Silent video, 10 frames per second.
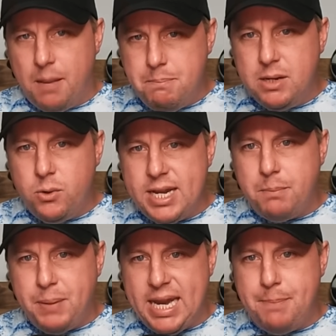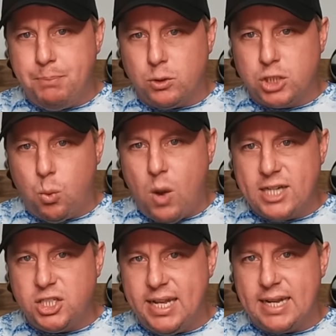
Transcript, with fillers: a million people to watch the